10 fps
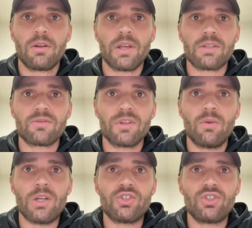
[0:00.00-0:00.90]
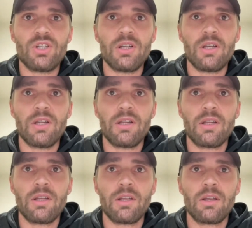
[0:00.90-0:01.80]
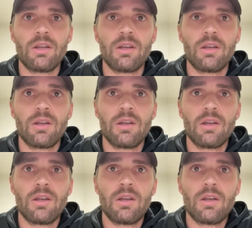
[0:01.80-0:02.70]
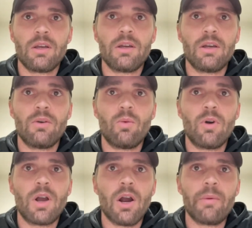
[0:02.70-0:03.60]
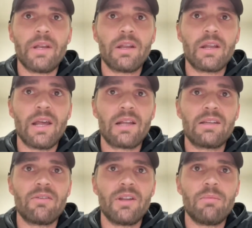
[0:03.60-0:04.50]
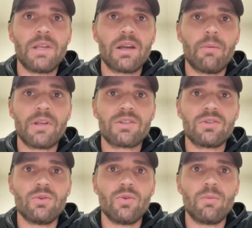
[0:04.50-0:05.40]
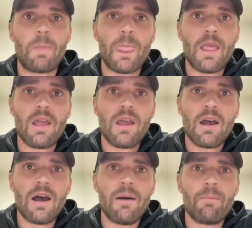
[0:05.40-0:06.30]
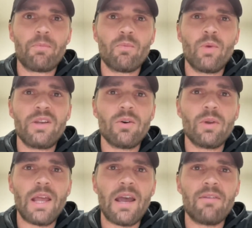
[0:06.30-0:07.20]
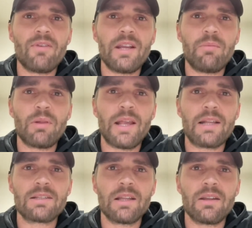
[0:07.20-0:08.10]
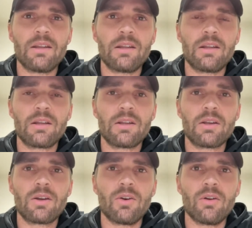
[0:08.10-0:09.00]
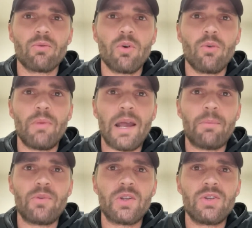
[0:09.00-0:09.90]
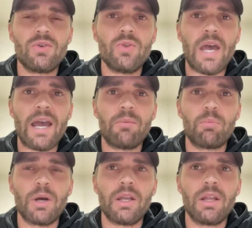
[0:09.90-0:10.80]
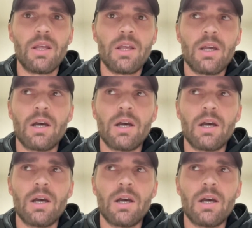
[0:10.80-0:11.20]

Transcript: Thanks for the question. Will Garmin connectivity be coming soon? We don't have any plans on the current roadmap to do that, but